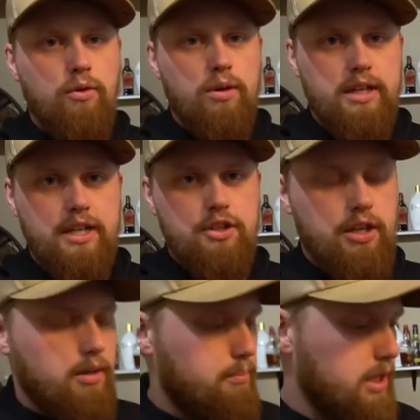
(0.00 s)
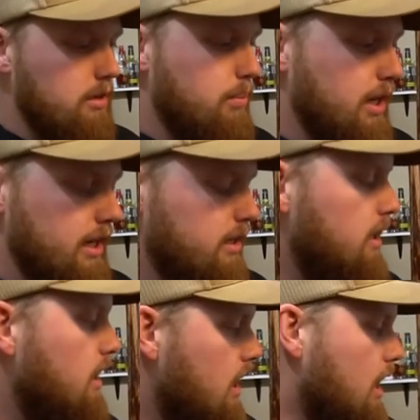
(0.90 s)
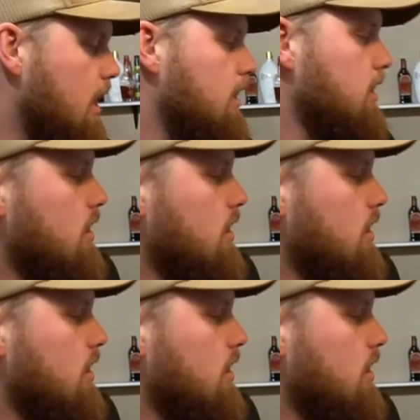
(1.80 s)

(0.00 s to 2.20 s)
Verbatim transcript: for catching big pike on